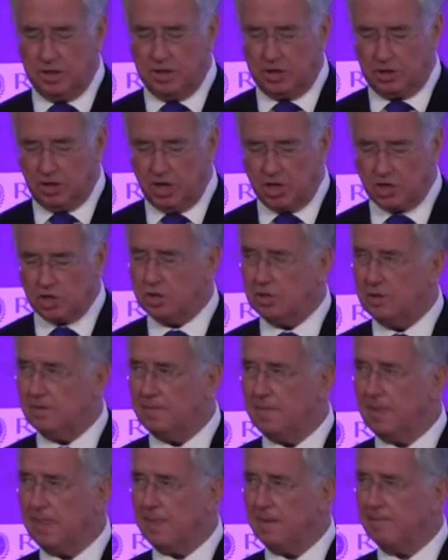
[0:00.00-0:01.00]
aggression,
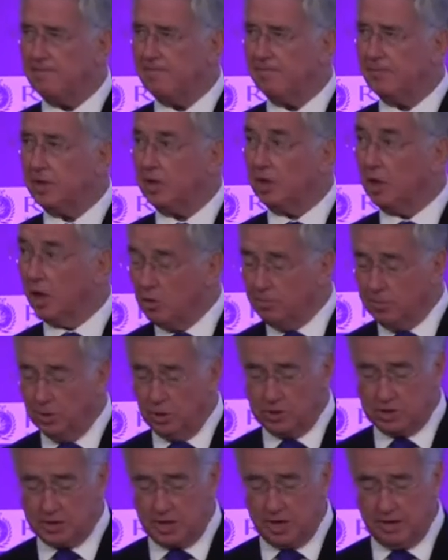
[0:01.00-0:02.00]

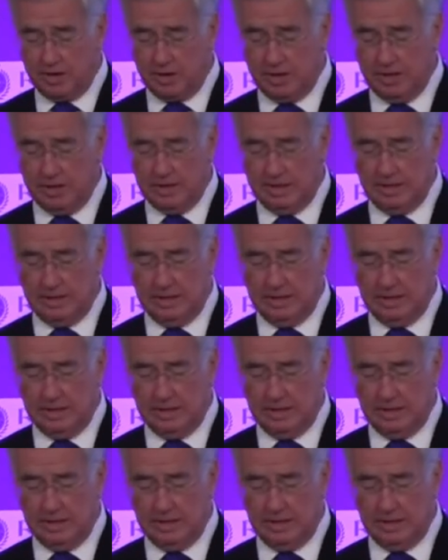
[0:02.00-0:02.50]
global terror,